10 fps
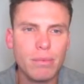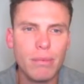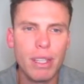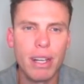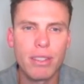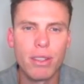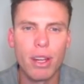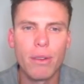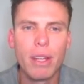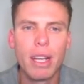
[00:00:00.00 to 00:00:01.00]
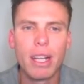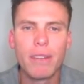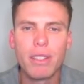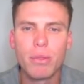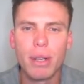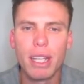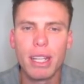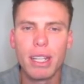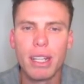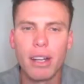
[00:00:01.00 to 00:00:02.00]
All right, two to go.
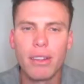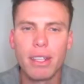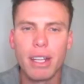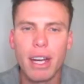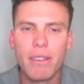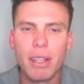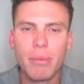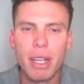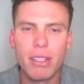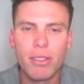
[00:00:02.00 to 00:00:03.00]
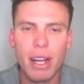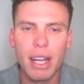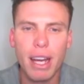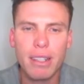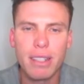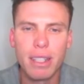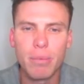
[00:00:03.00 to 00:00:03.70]
11.20, I don't think I have any immediate trade outs here.